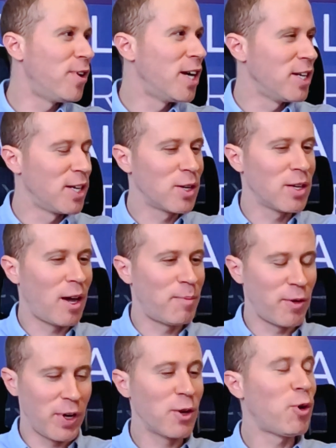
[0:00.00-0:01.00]

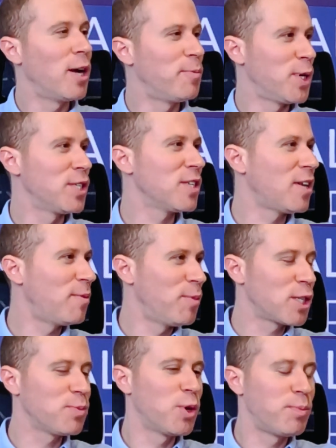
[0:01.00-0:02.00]
a very quiet person. I
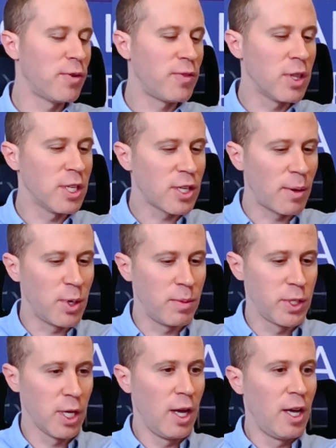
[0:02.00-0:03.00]
much more prefer the suburbs.